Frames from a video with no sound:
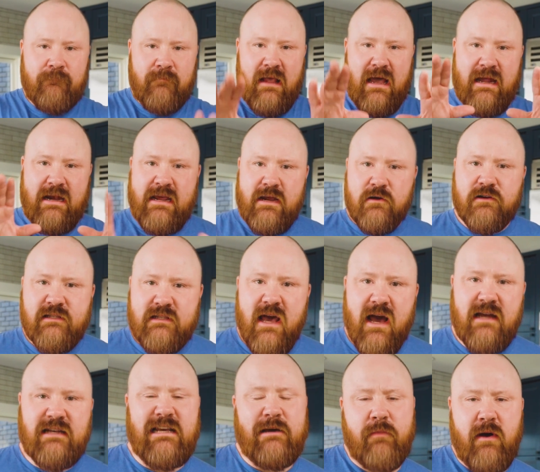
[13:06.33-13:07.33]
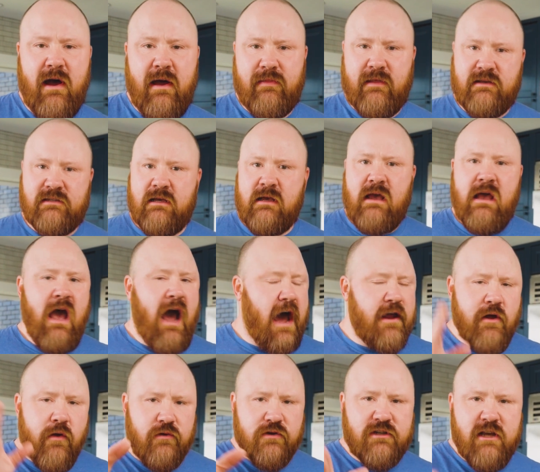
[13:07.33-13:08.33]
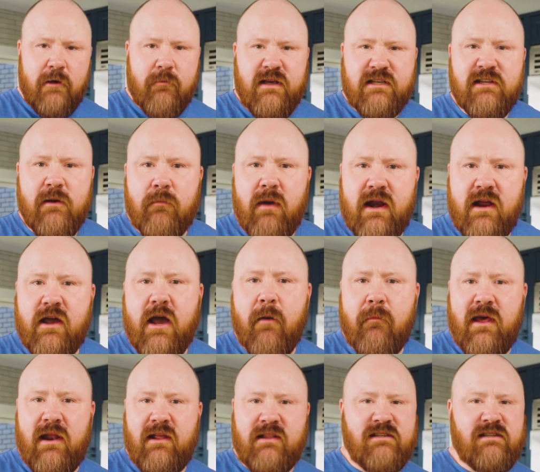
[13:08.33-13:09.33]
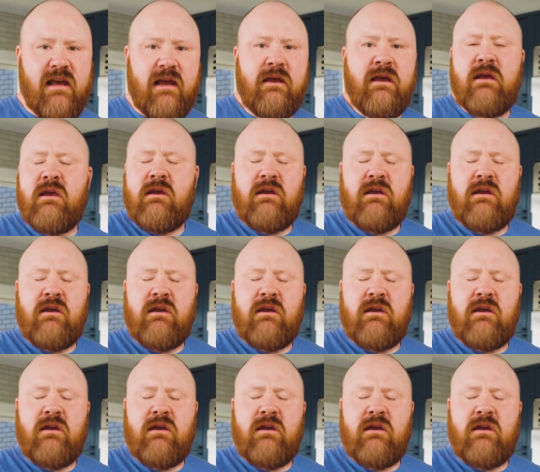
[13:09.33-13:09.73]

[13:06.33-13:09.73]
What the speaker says: And here's the idea behind this. I know there's going to be somebody come in and say,